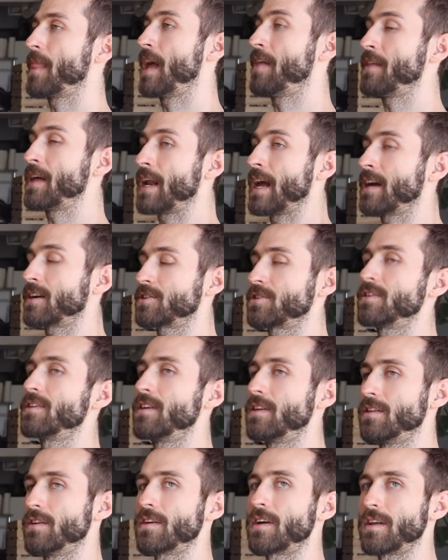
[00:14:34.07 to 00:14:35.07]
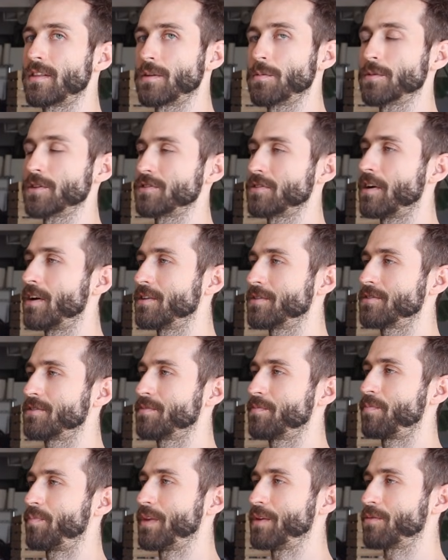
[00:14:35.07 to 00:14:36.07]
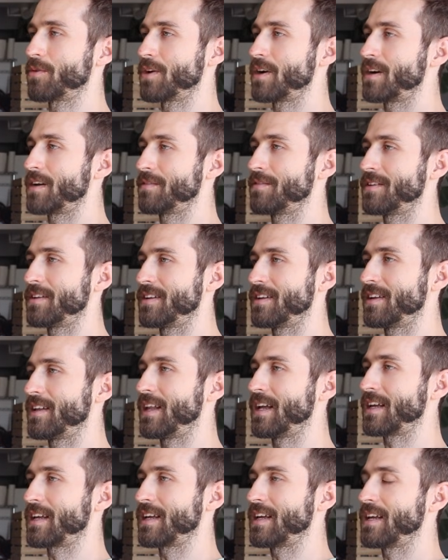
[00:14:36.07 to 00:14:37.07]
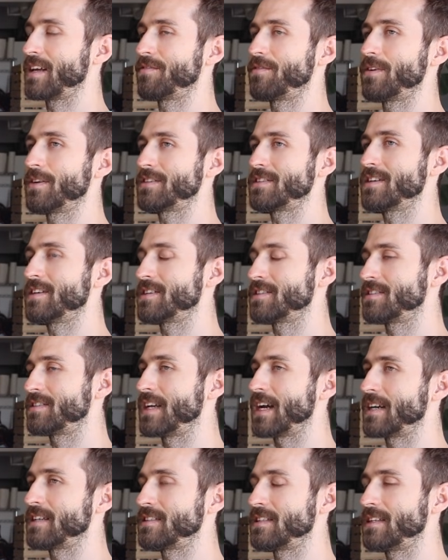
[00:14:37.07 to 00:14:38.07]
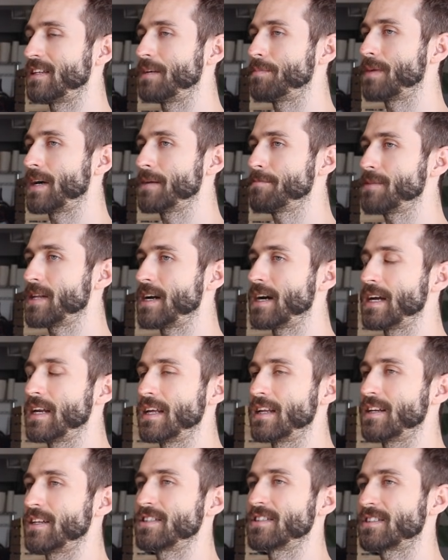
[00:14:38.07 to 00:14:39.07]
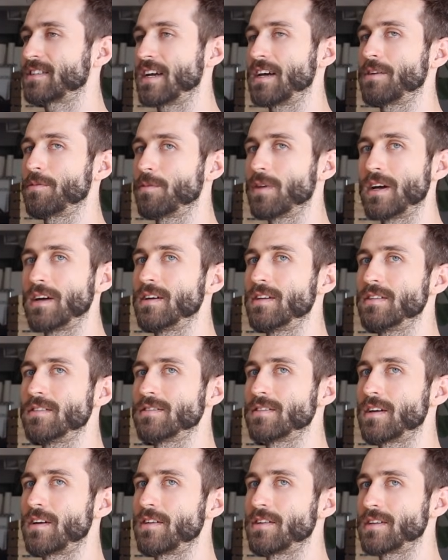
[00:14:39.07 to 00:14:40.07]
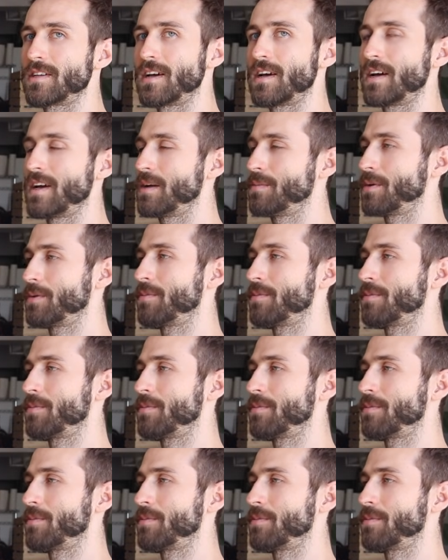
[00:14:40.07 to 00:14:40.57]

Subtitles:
and then actually look at the results. If we're not Like if it's in a CI/CD pipeline and it just kind of runs all the time,